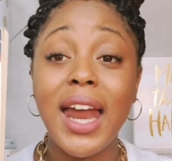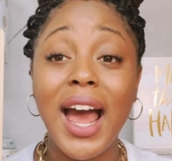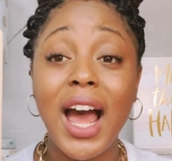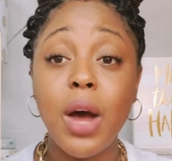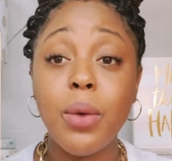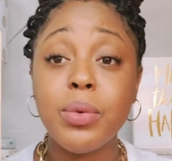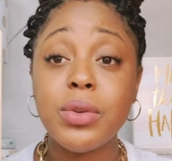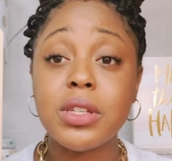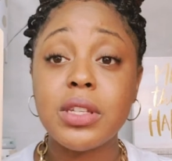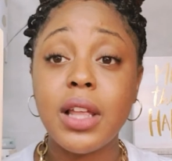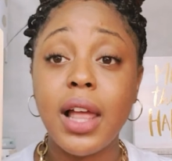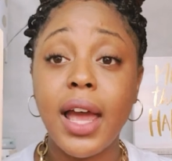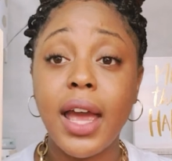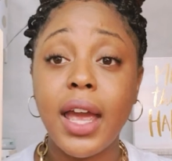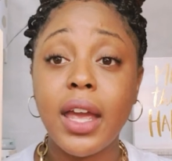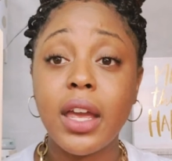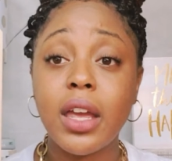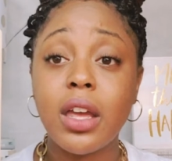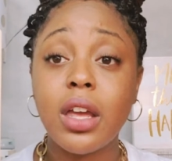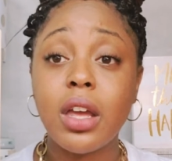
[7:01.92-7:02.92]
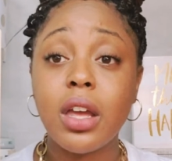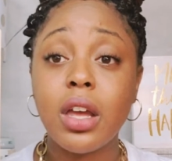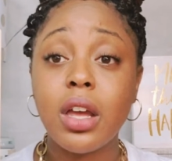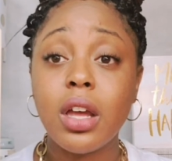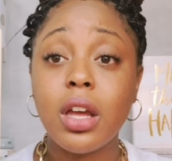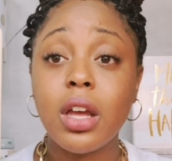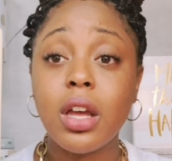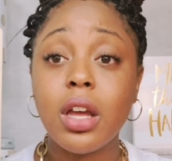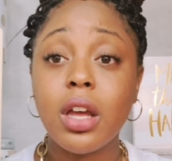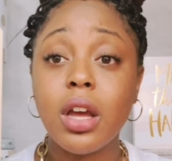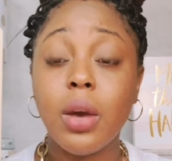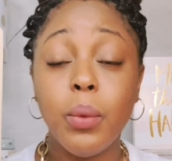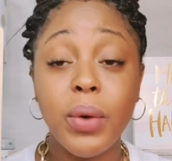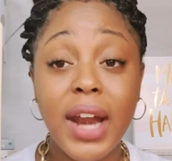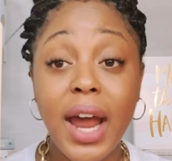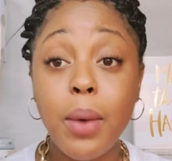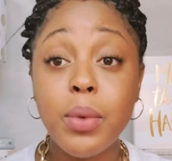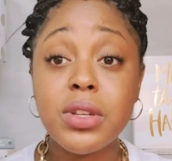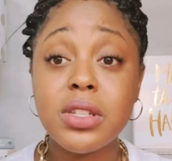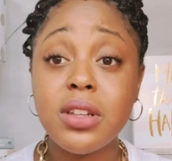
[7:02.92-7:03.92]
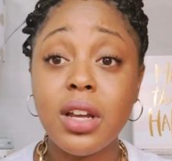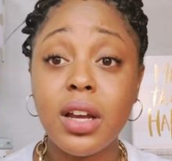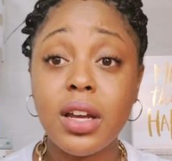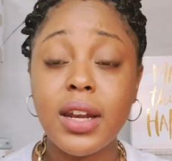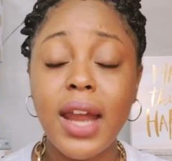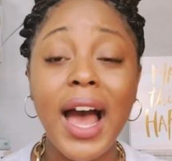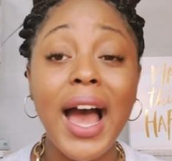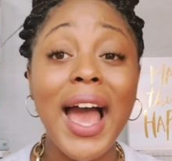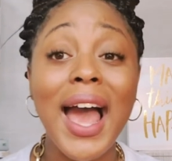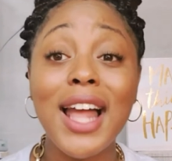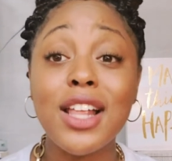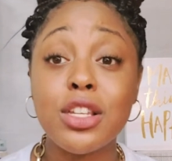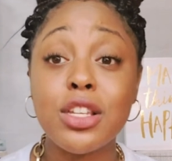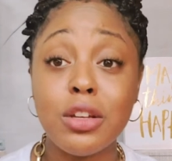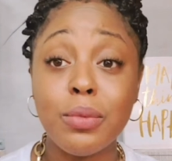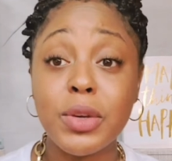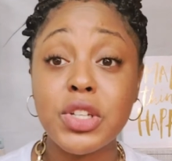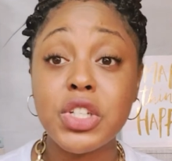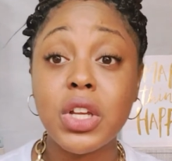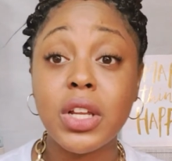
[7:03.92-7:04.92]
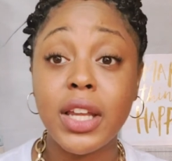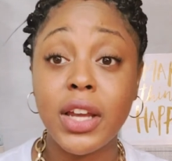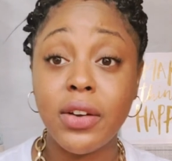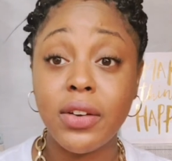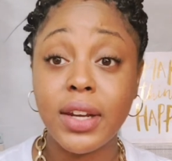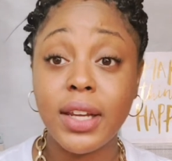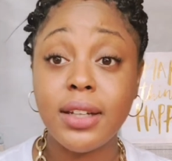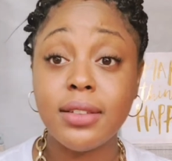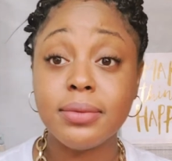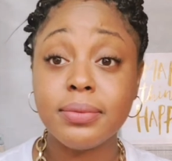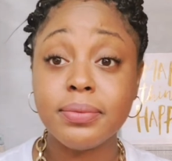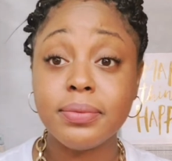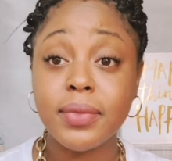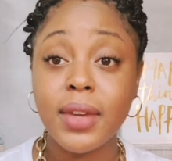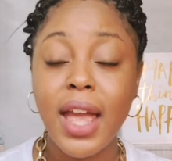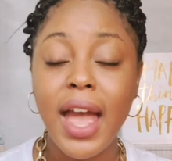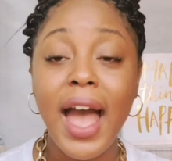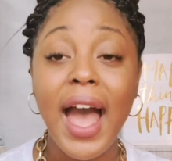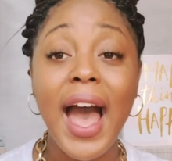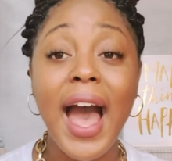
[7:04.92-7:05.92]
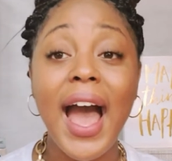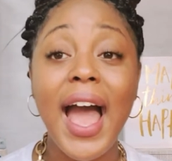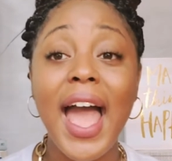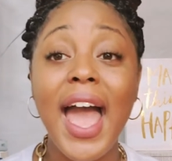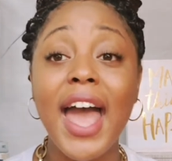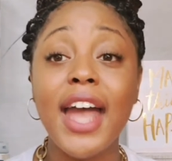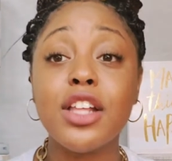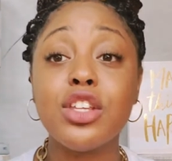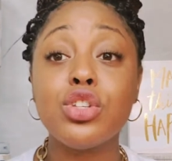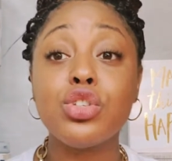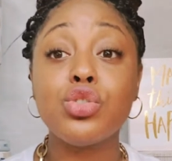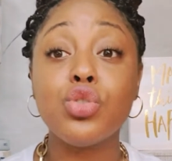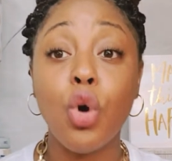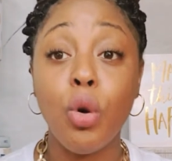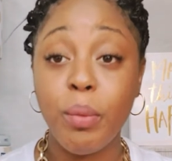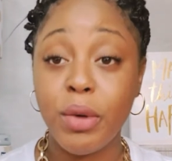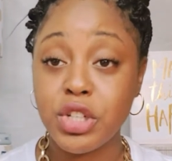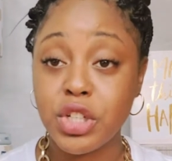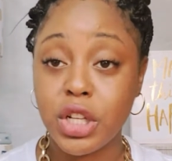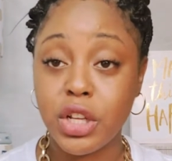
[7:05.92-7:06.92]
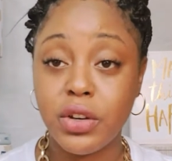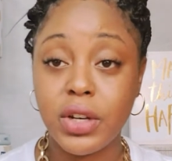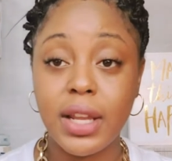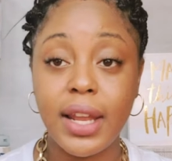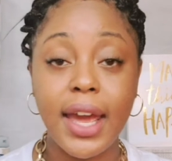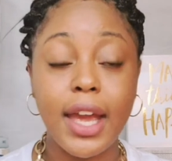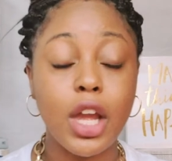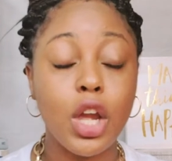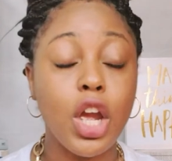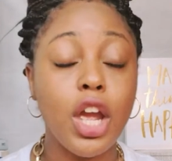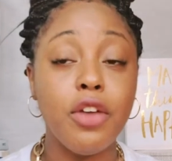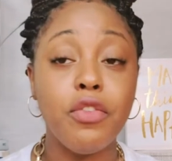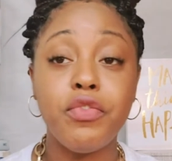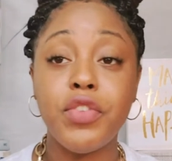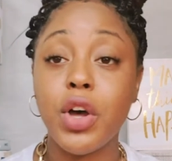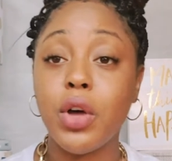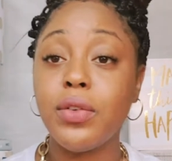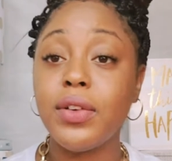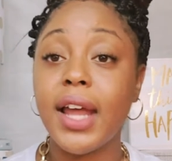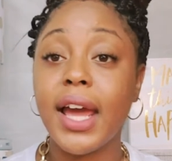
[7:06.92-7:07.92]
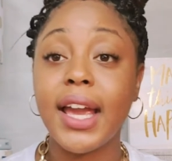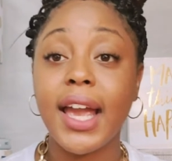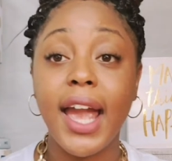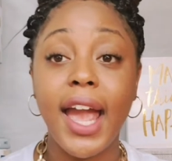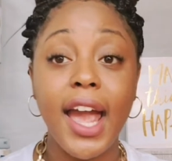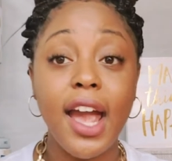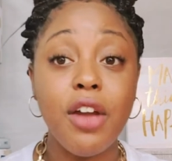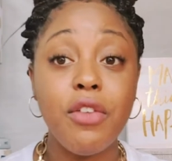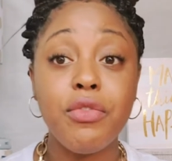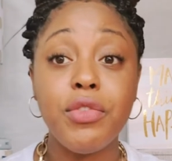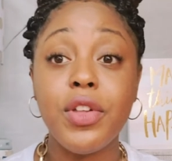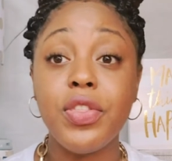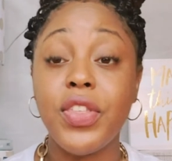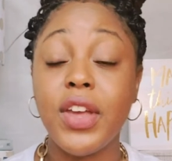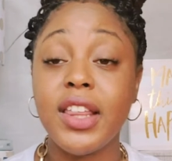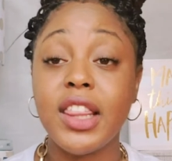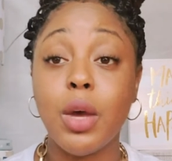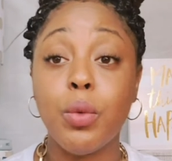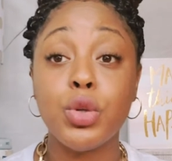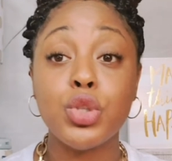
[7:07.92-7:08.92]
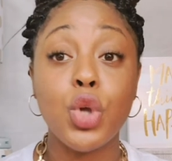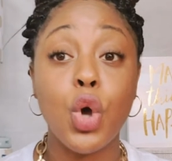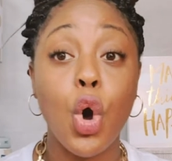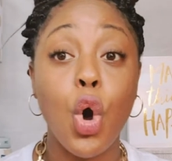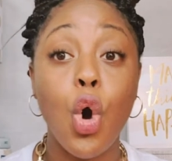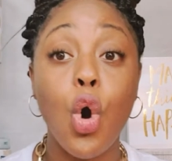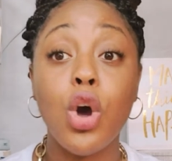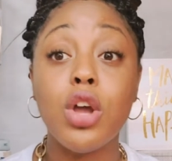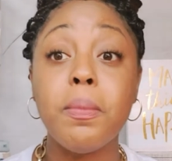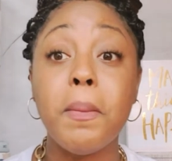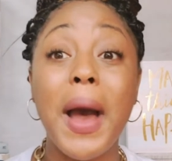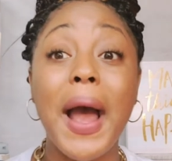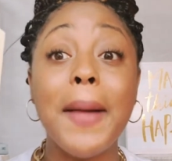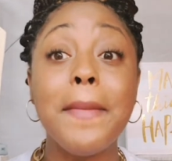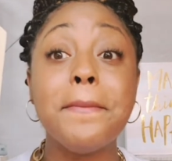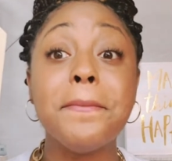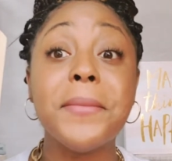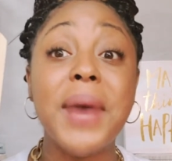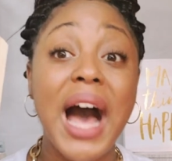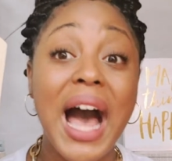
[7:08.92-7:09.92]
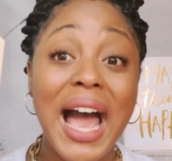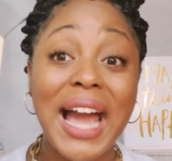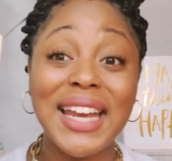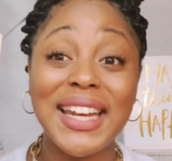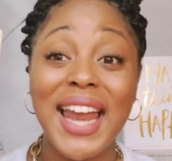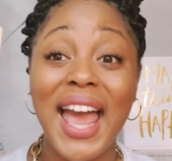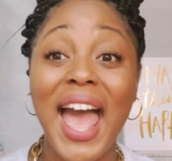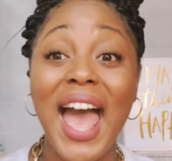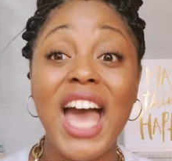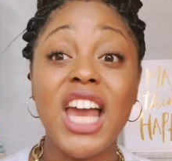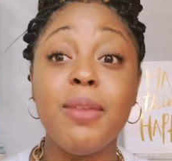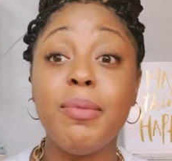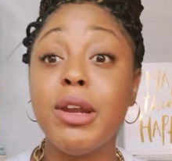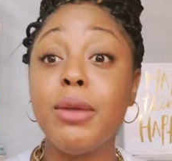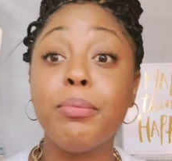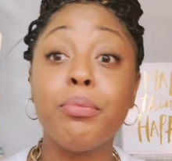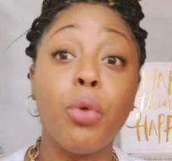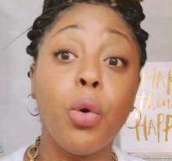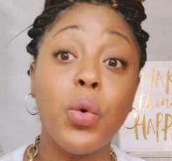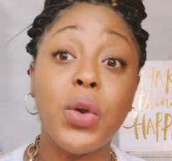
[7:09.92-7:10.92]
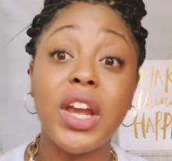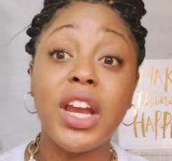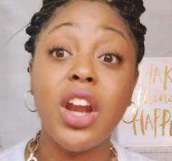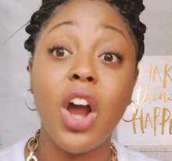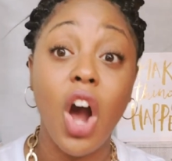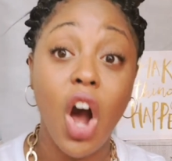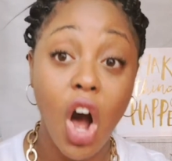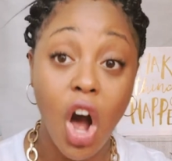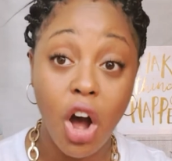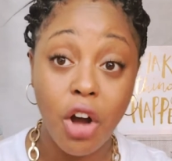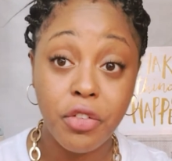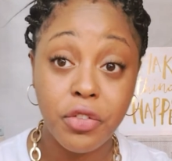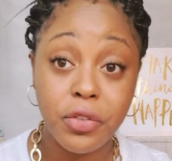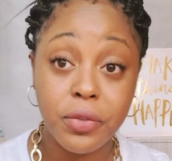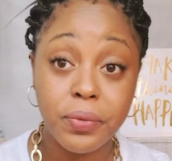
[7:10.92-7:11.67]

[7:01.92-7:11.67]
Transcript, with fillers: I was like, when I was done, I had so much clarity. I had so much clarity. Like, it felt like everything that was on my mind had been broken off